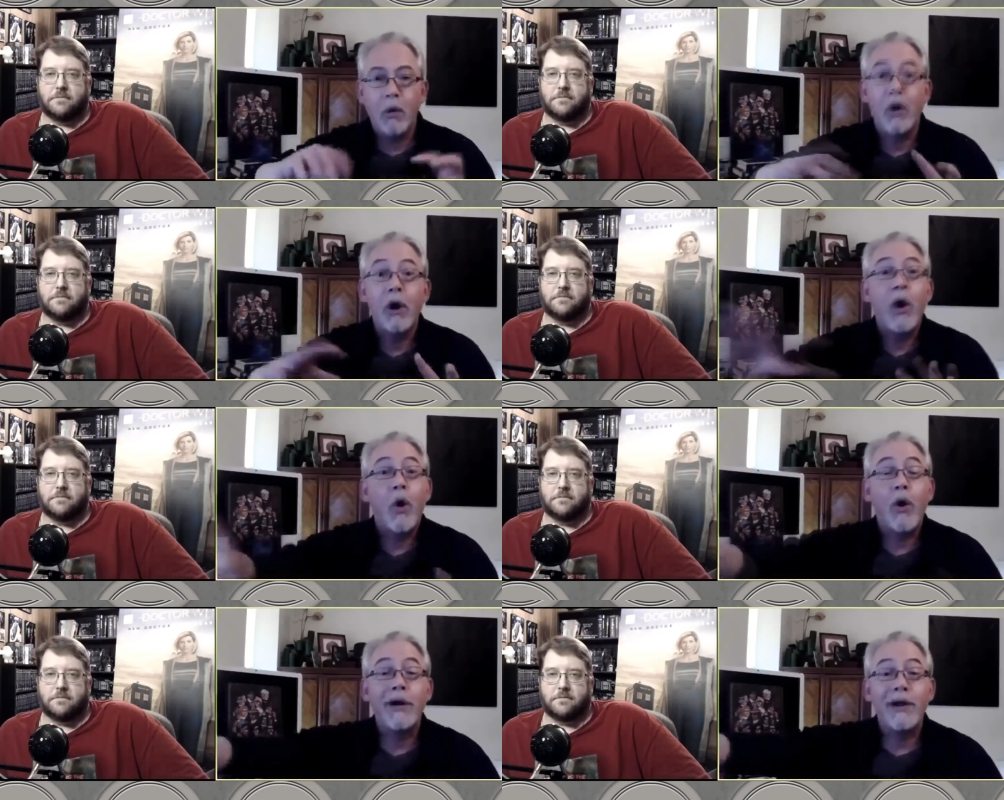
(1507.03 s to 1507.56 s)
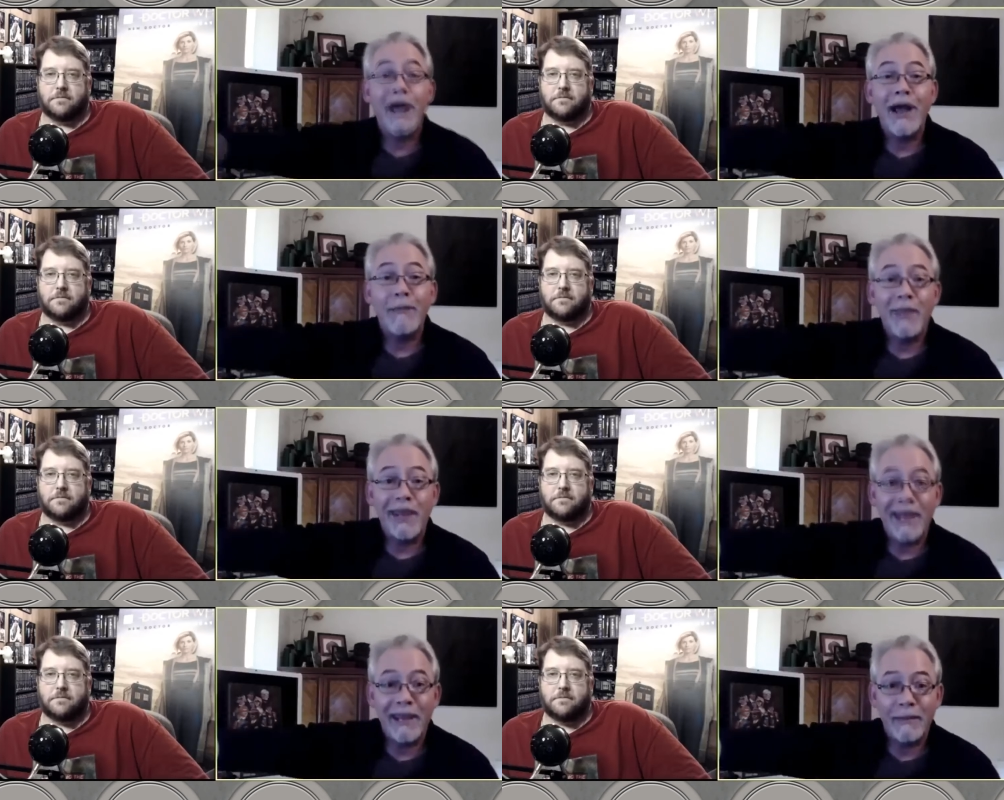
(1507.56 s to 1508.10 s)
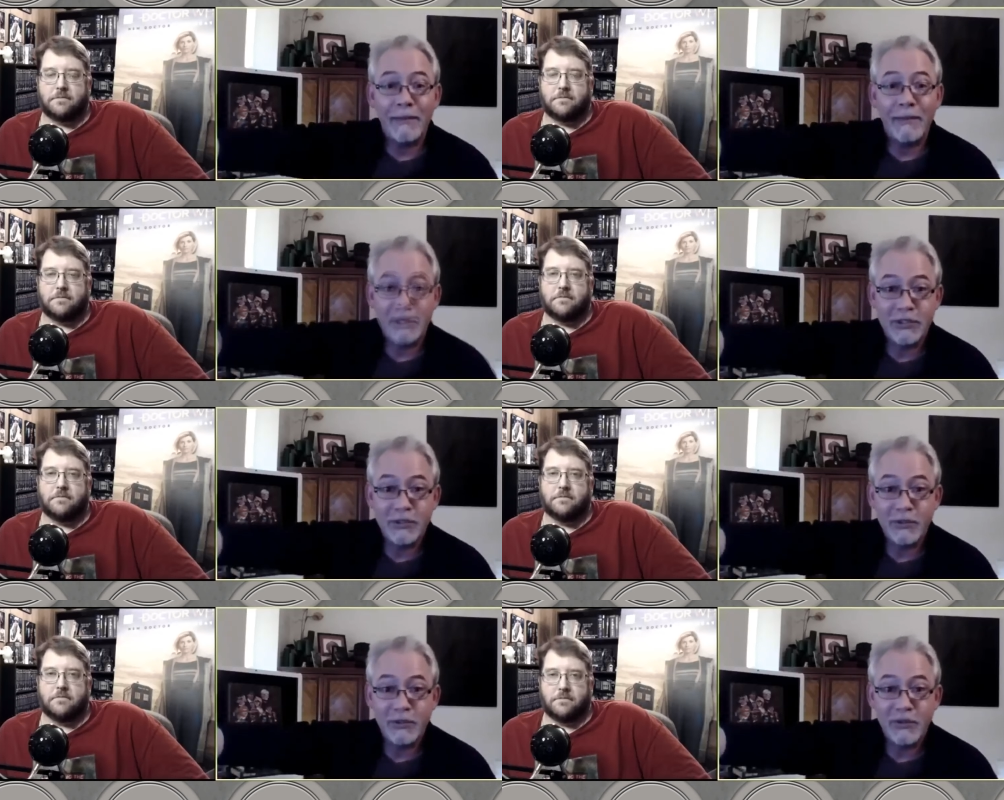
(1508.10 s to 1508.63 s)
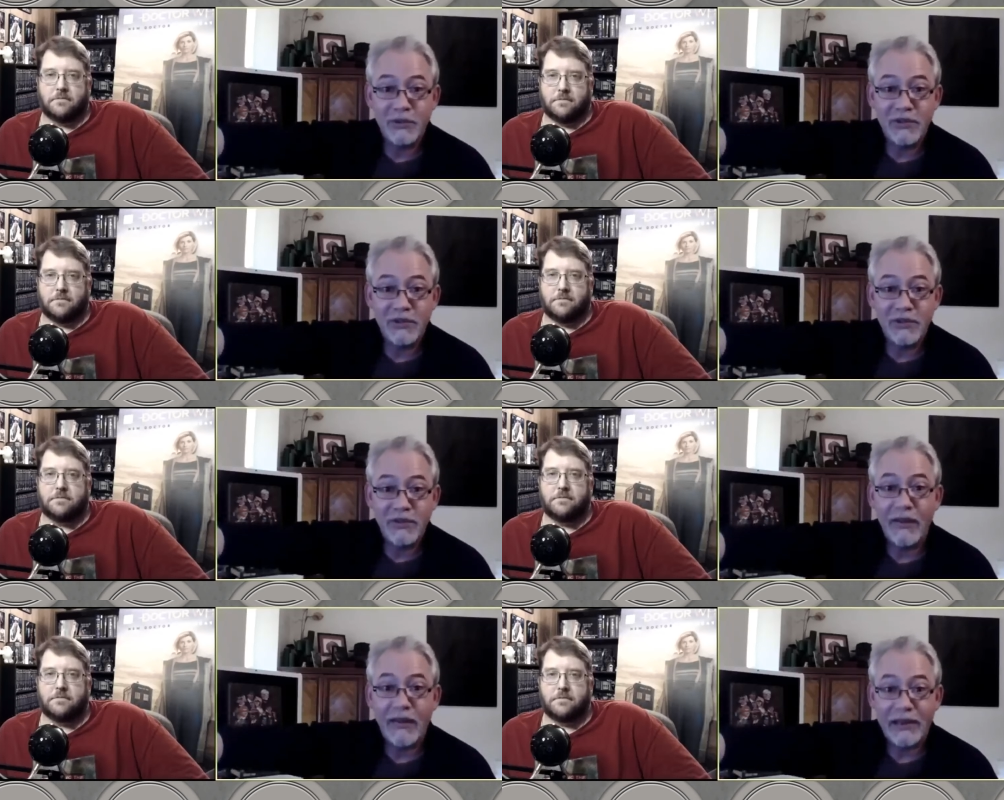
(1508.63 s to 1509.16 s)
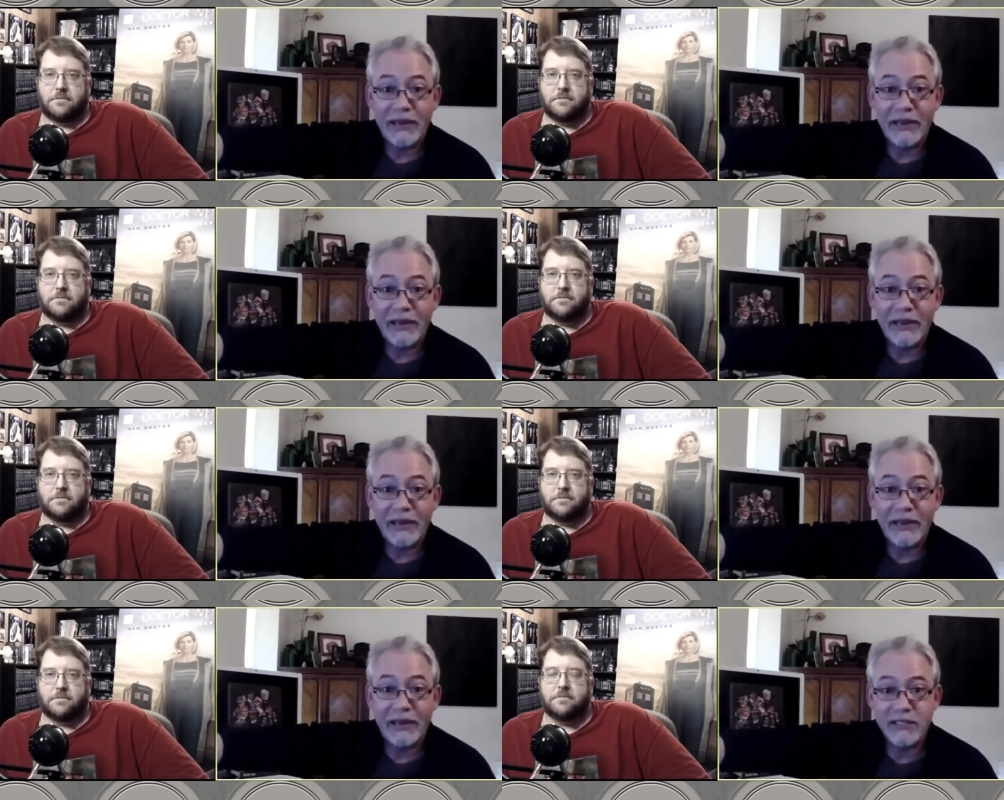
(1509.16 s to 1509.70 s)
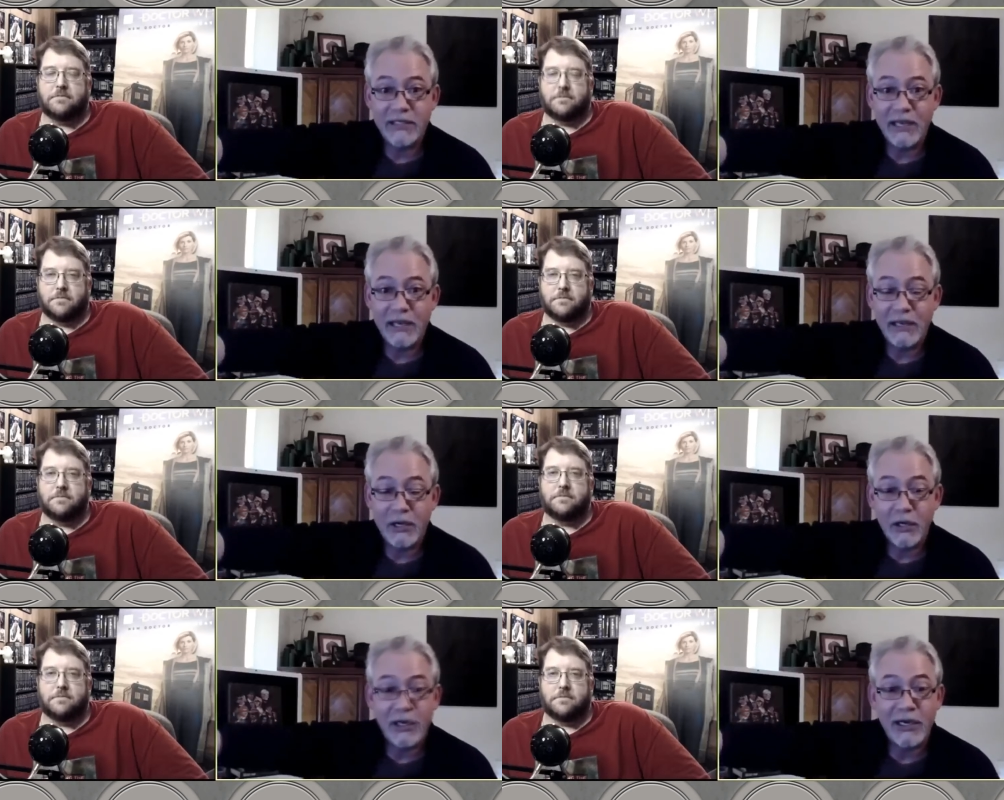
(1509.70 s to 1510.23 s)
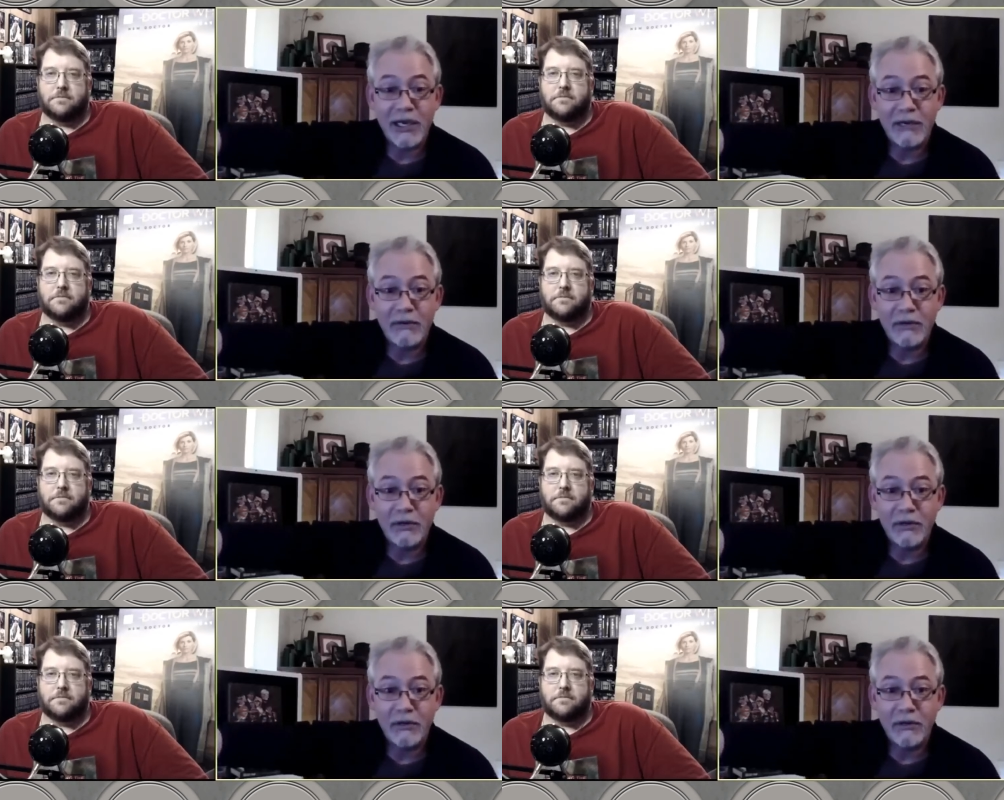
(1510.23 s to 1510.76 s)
Speaker 1: or or not being able to do with the Daleks because they couldn't get